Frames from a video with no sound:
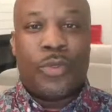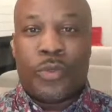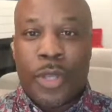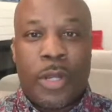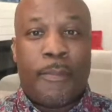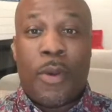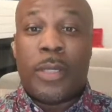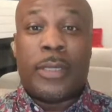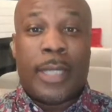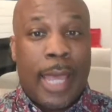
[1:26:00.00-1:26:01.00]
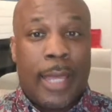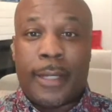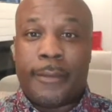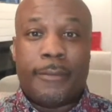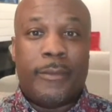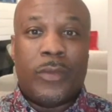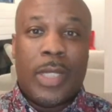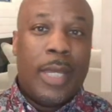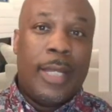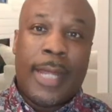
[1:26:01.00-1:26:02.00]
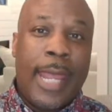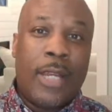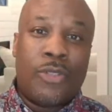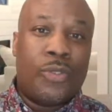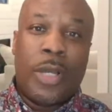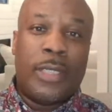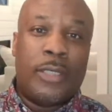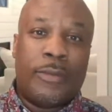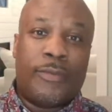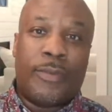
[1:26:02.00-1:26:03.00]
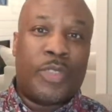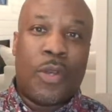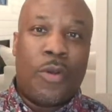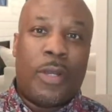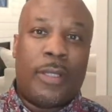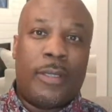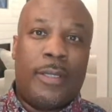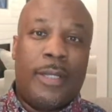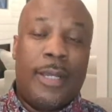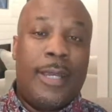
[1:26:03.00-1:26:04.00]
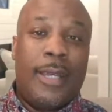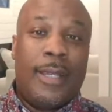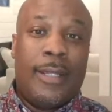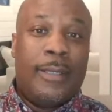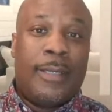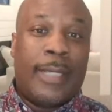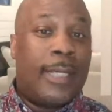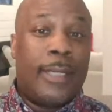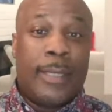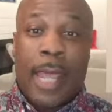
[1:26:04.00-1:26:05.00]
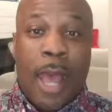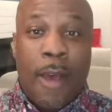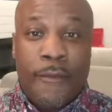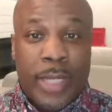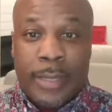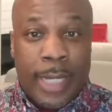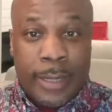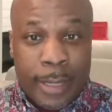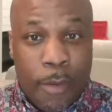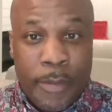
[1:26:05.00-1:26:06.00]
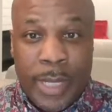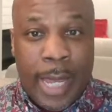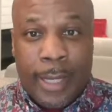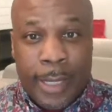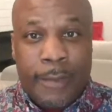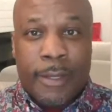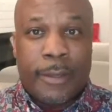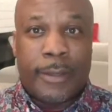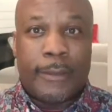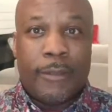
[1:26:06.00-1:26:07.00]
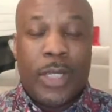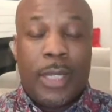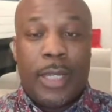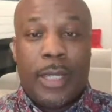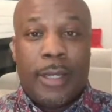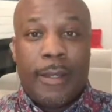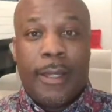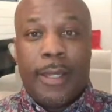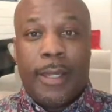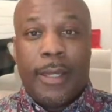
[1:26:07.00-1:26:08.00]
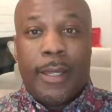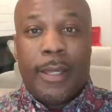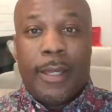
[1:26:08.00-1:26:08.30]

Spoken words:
They're going to score 25 to 30 points a game. They ain't going to struggle from scoring. Their offense that's going to be that lethal.